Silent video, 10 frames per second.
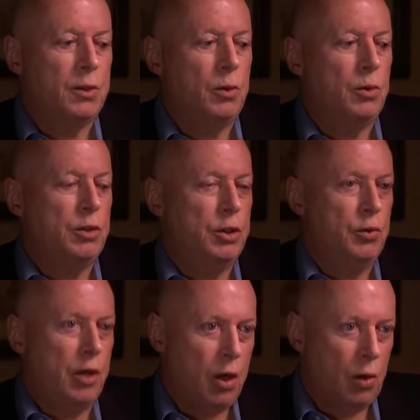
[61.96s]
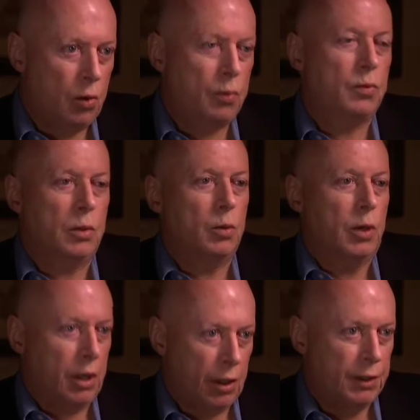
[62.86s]
who do know that
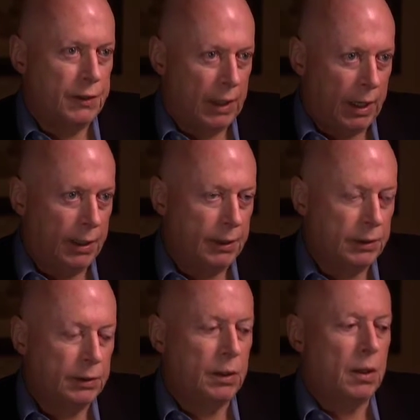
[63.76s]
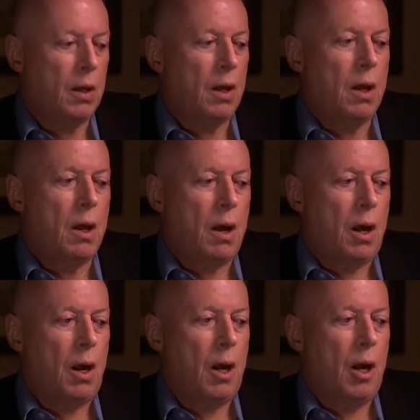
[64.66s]
we're going to die.
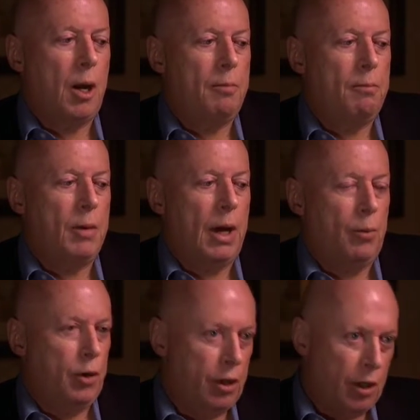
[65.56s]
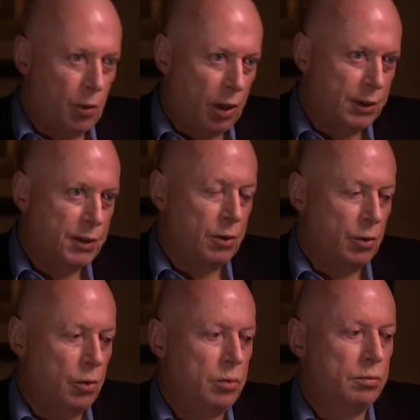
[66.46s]
And we're the only ones
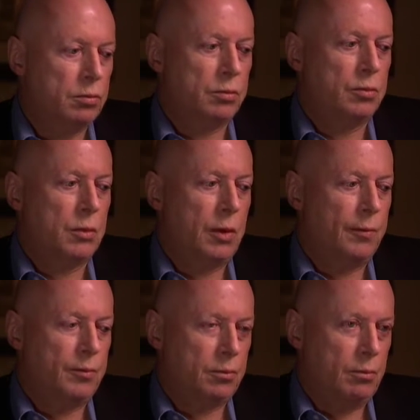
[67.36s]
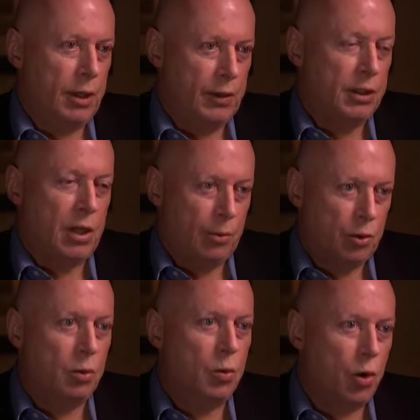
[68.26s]
who have made the attempt
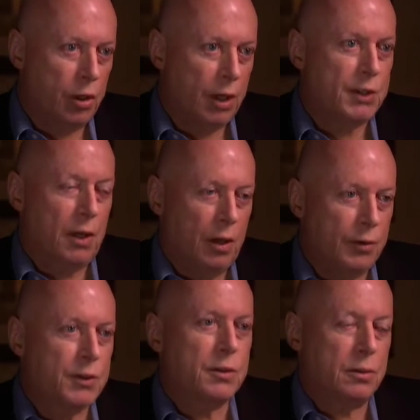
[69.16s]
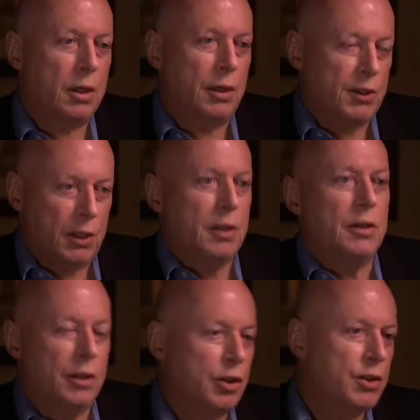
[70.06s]
to award ourselves under certain
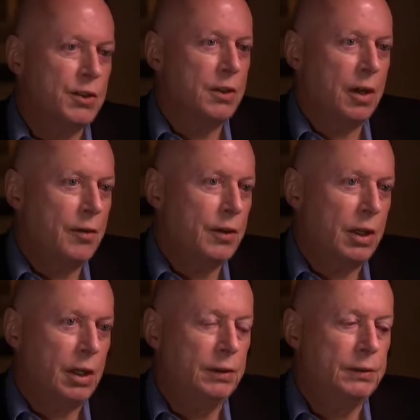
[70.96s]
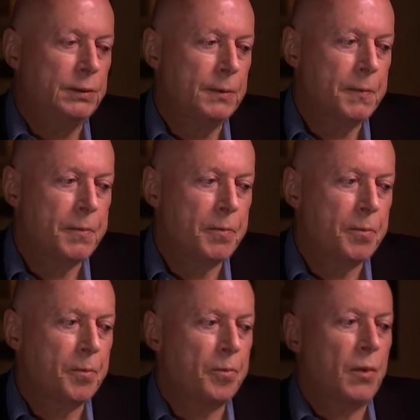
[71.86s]
conditions in afterlife.
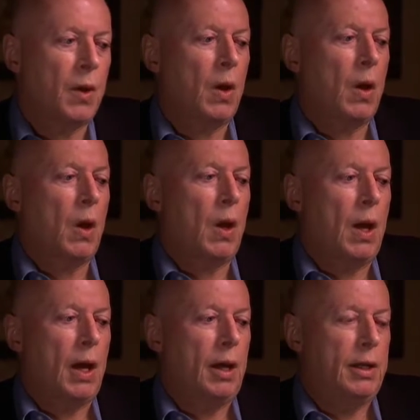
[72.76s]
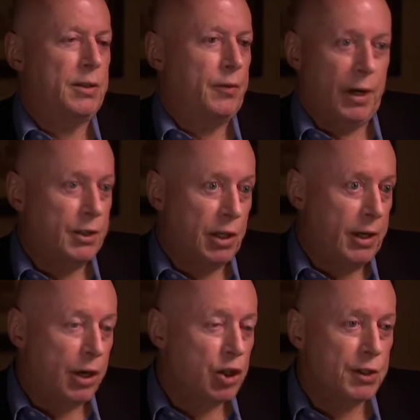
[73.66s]
And it's a very
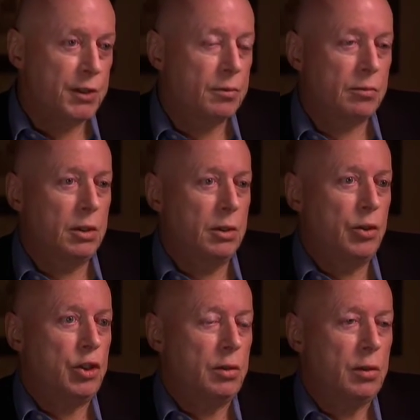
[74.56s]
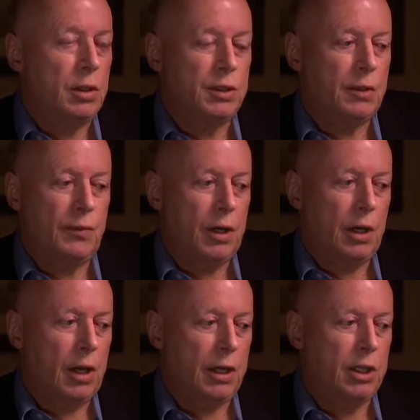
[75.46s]
tenacious illusion, and it's very
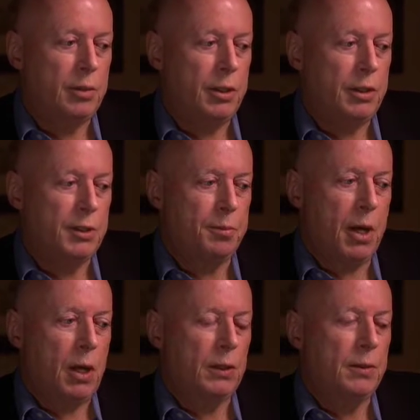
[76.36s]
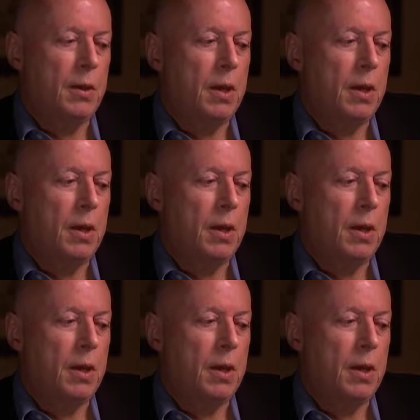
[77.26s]
unlikely to be dispelled.